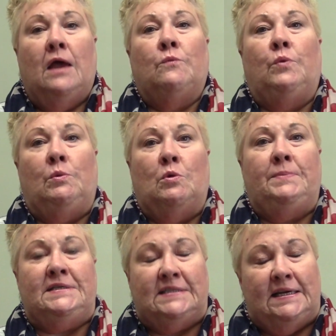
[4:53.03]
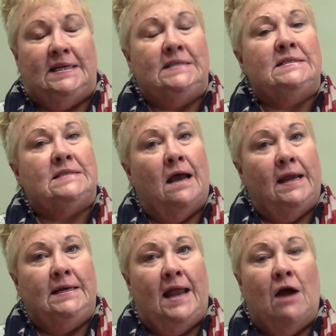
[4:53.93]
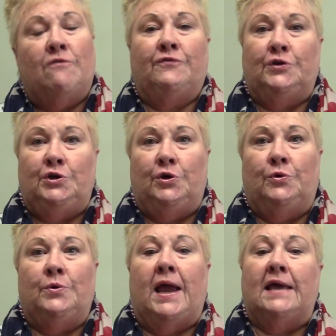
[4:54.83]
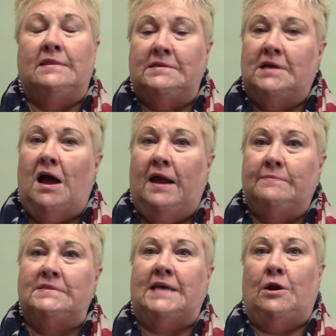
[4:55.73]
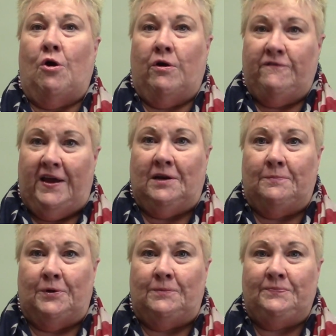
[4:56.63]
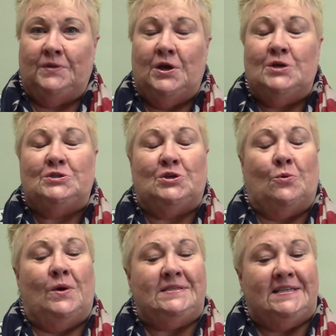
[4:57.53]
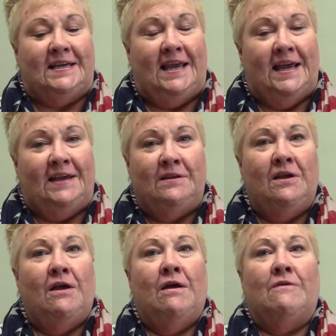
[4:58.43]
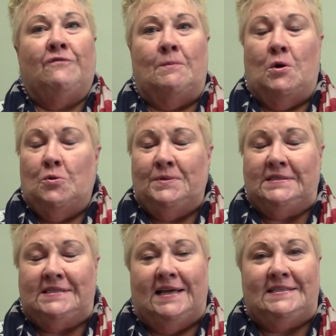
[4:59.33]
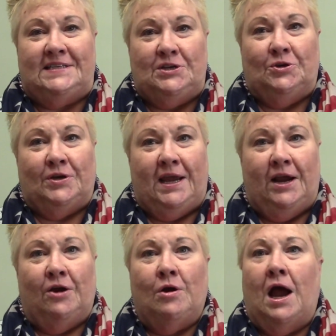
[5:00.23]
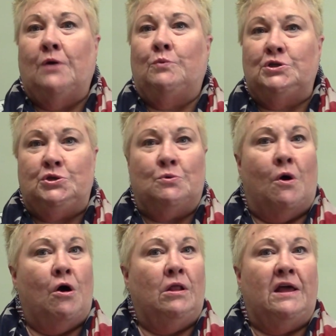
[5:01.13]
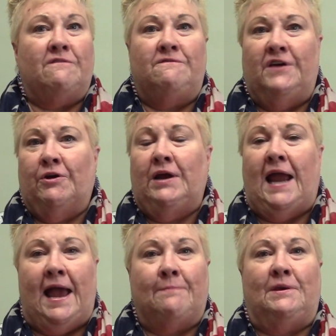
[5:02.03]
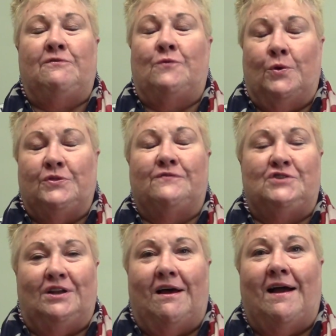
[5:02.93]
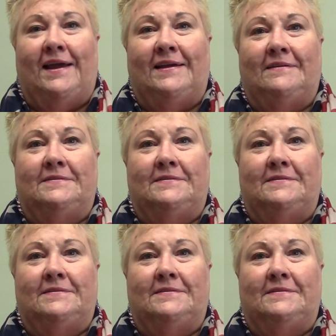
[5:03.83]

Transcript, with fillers: We will be sending sign now for you and the times that are available. So, once again, from Home Instead Senior Care, I wish you all a very happy 4th of July.